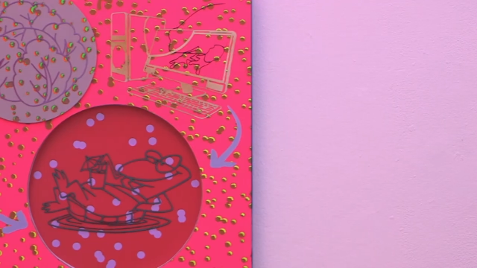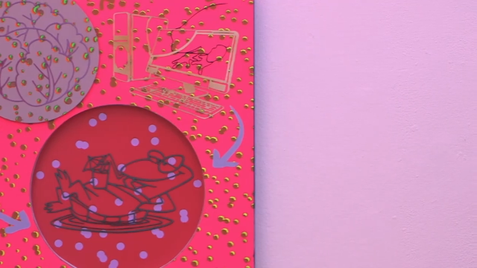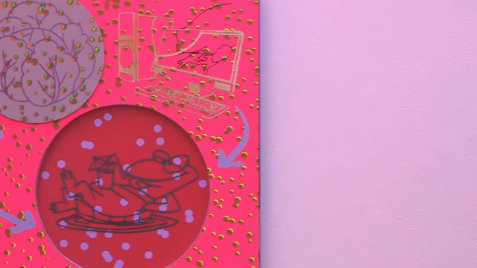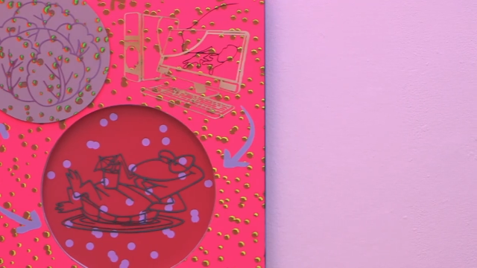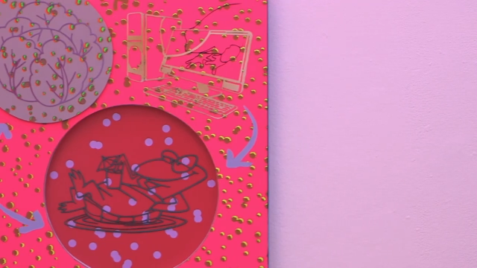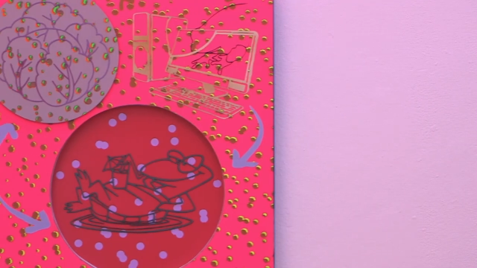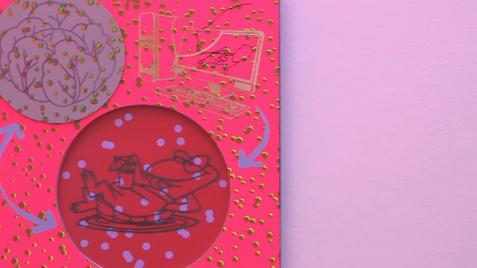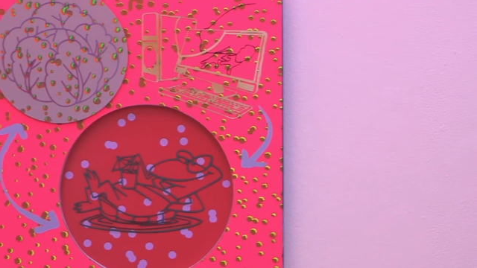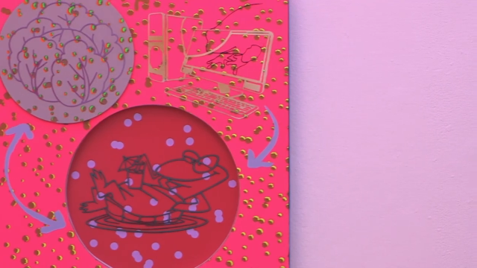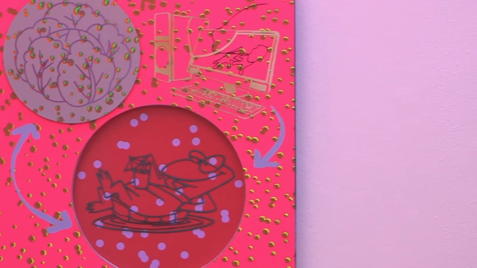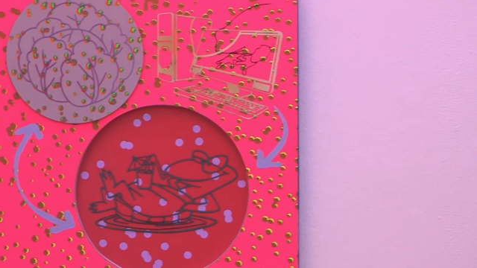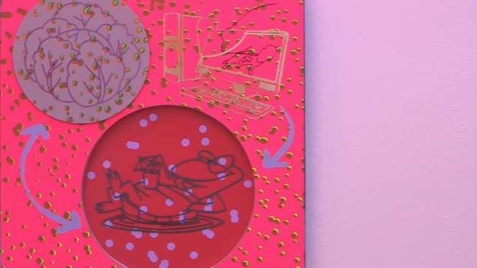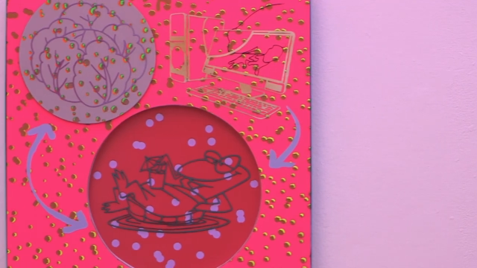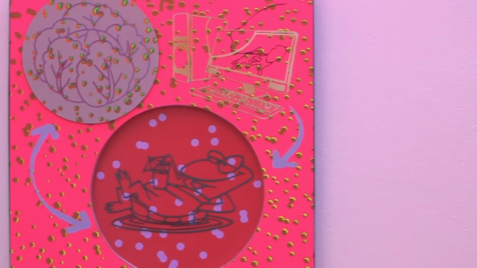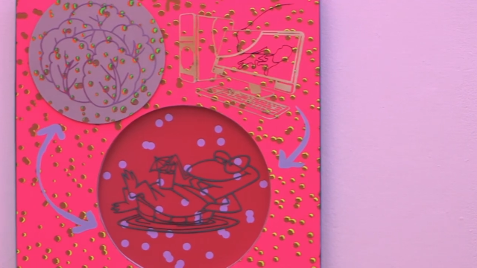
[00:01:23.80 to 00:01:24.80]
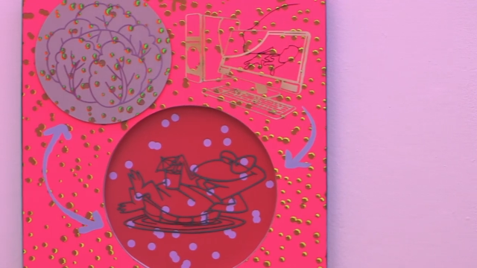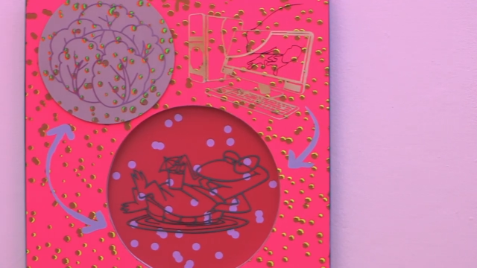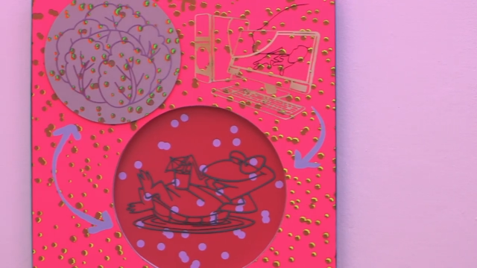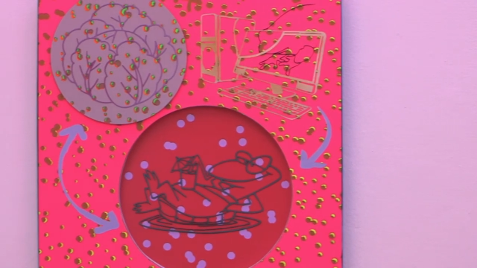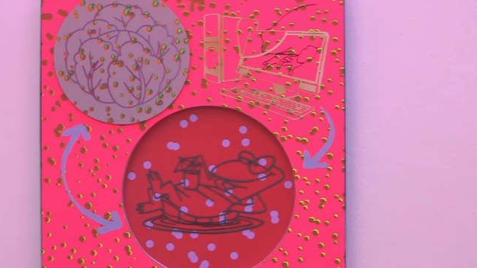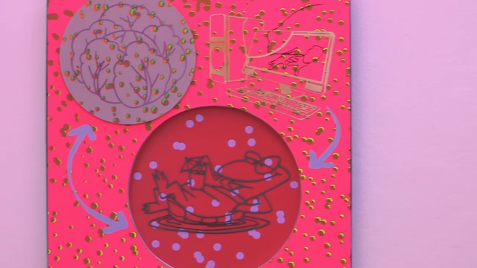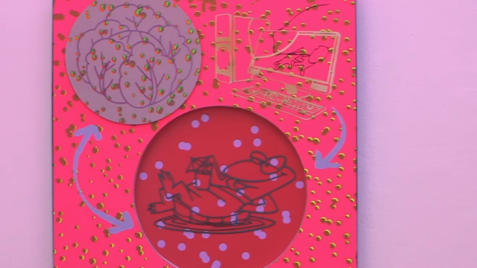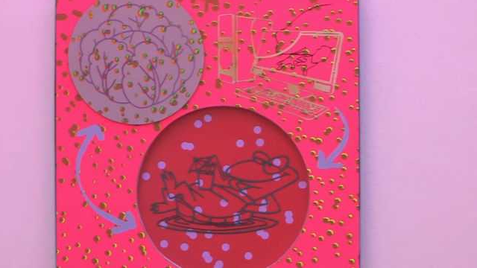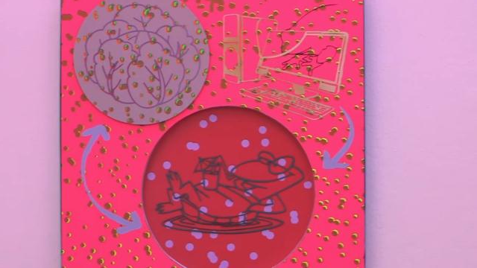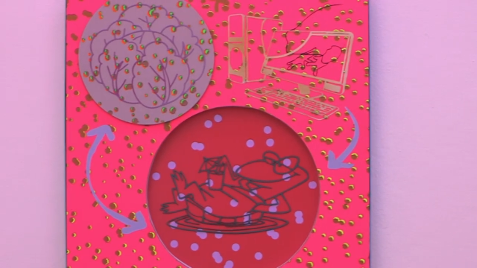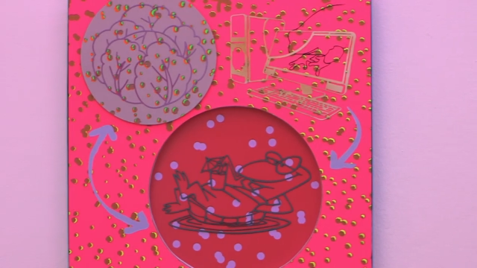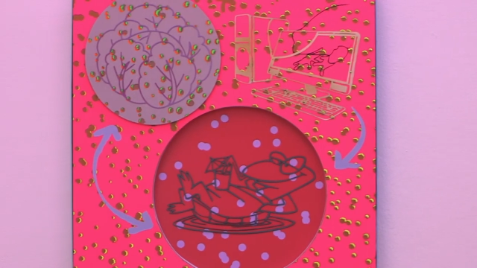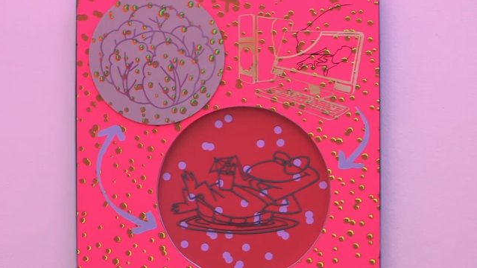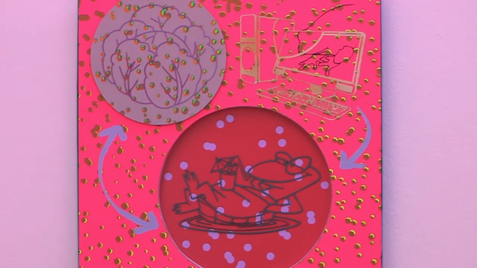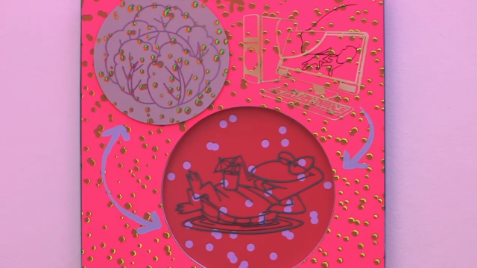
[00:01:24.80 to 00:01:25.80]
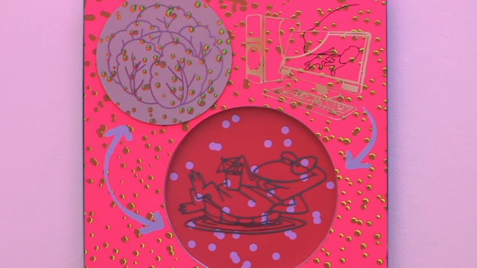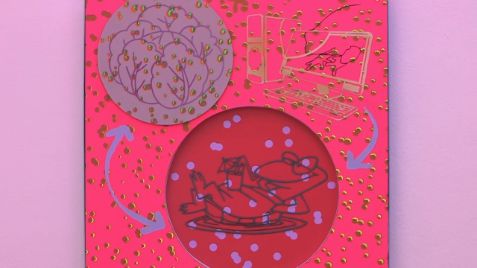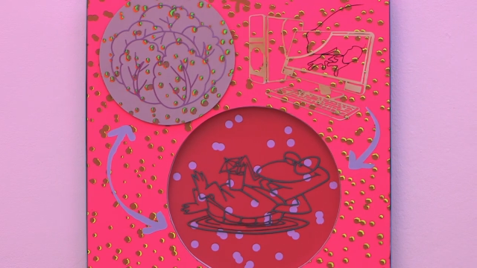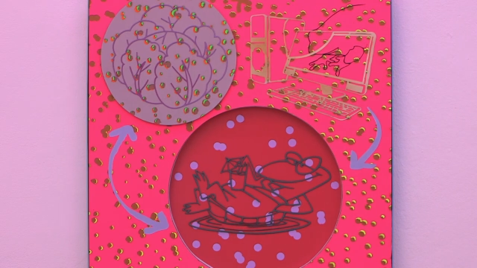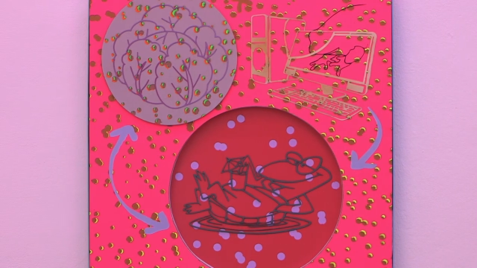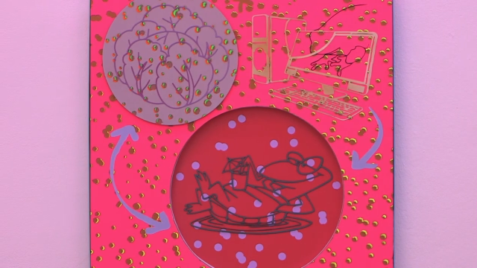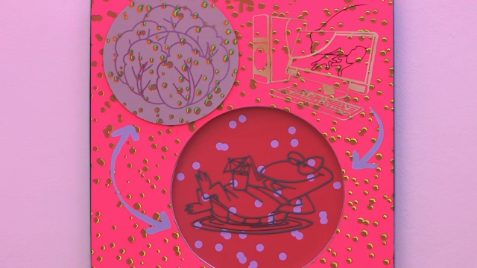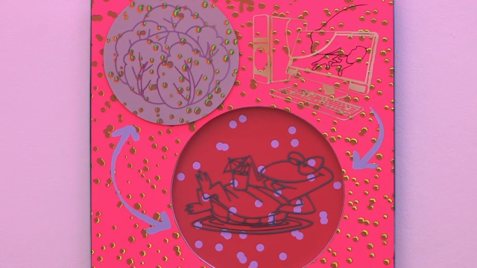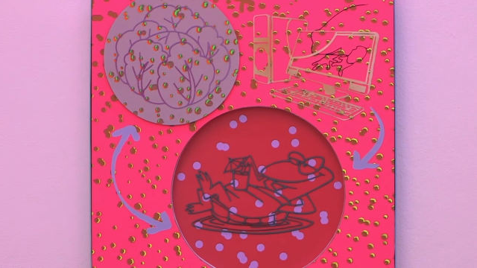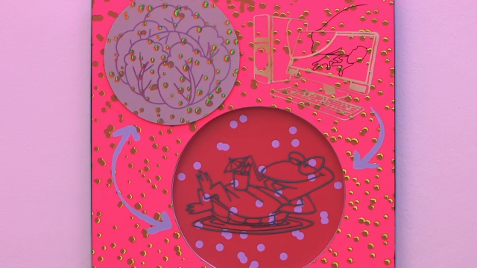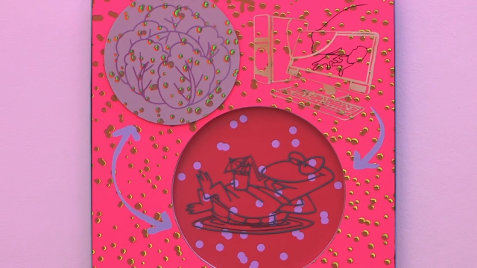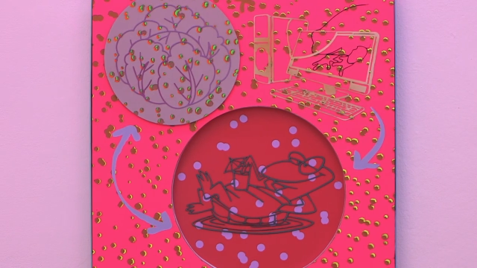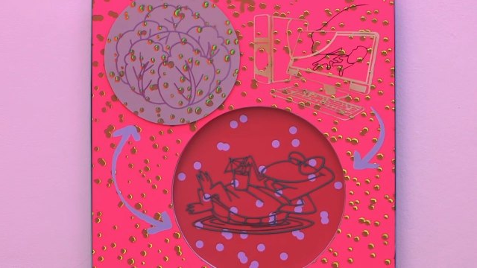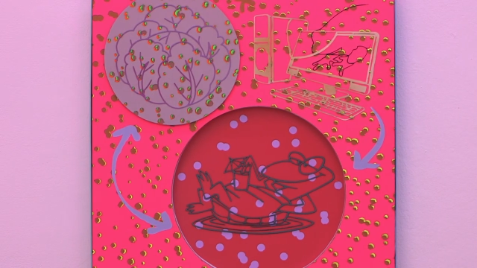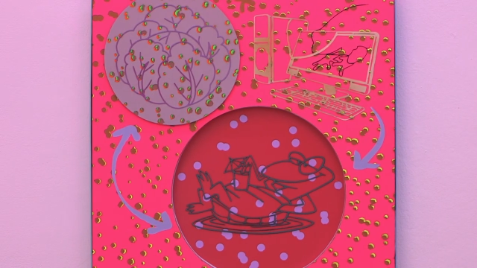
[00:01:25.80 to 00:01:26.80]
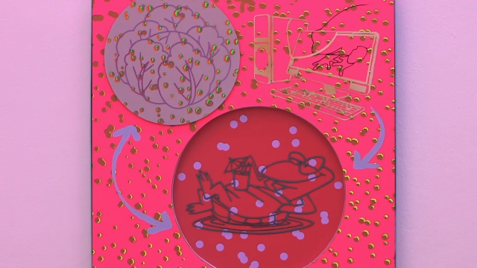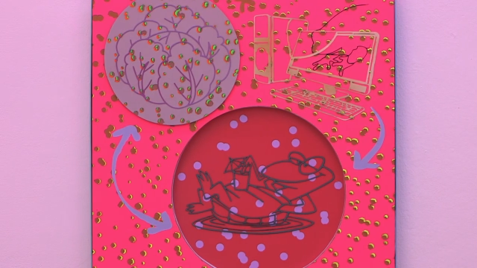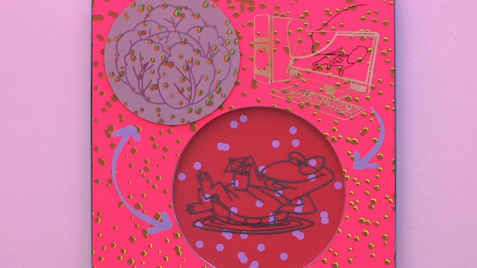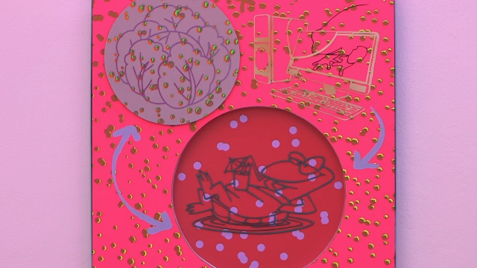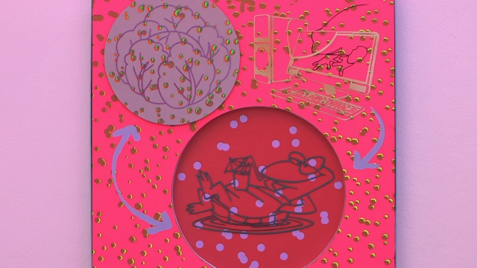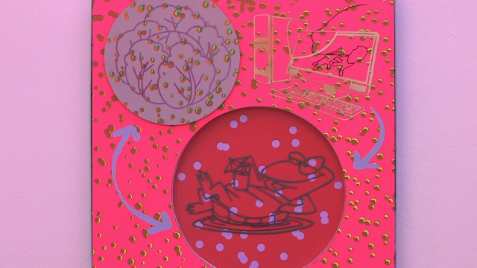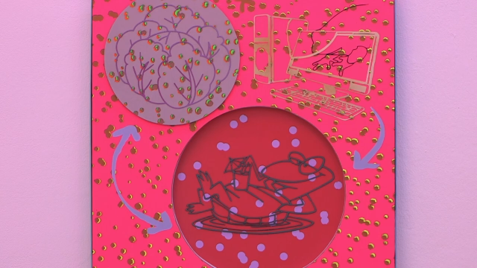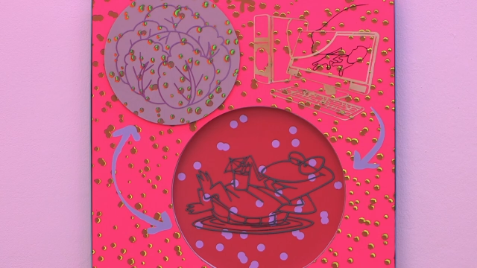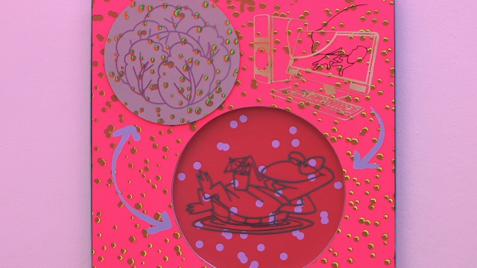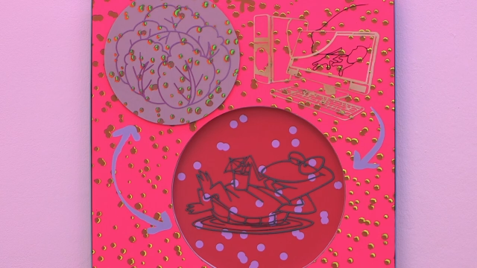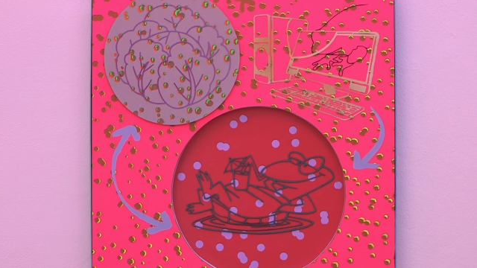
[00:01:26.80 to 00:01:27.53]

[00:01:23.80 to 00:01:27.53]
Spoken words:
[unreadable: no face in view]